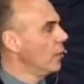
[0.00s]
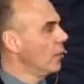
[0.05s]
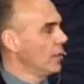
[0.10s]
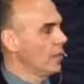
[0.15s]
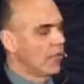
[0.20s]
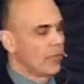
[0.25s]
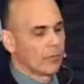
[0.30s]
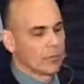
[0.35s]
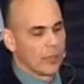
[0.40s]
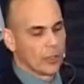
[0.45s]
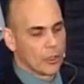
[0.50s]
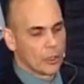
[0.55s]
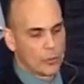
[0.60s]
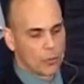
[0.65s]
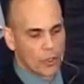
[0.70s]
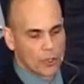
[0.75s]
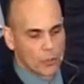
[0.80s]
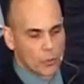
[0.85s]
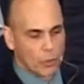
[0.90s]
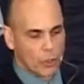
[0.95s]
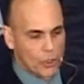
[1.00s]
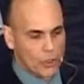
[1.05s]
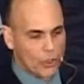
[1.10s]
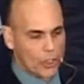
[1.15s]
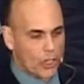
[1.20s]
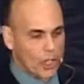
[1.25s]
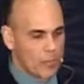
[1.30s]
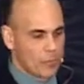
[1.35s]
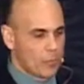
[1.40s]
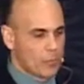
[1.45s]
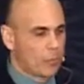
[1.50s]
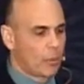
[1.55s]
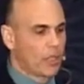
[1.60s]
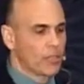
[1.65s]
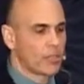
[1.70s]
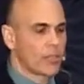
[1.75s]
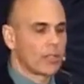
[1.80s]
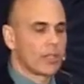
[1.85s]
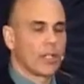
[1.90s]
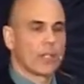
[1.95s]
We delivered numerous workshops,
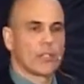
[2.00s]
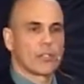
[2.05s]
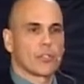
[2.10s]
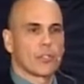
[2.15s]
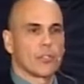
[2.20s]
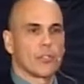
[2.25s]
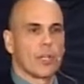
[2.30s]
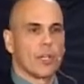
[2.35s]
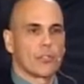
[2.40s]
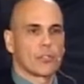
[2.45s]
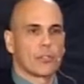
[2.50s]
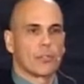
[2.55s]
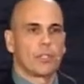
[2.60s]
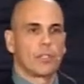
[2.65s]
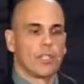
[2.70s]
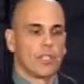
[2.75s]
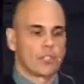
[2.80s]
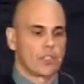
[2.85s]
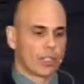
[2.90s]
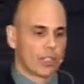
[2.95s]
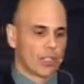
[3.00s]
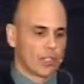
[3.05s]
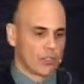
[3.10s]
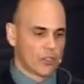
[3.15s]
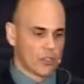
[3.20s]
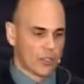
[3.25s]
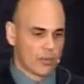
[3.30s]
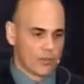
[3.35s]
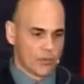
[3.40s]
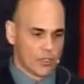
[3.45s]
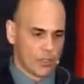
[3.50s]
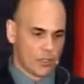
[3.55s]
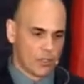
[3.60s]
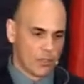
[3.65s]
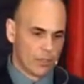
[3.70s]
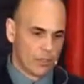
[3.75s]
presentation, and strategic initiatives.